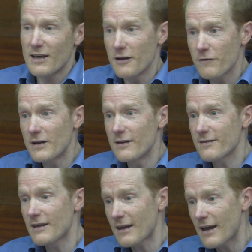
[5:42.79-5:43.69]
If it
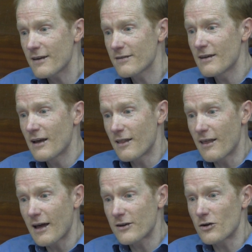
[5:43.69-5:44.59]
is the case
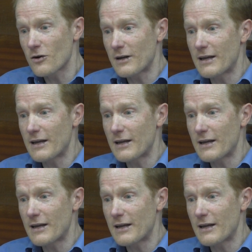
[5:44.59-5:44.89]
that you're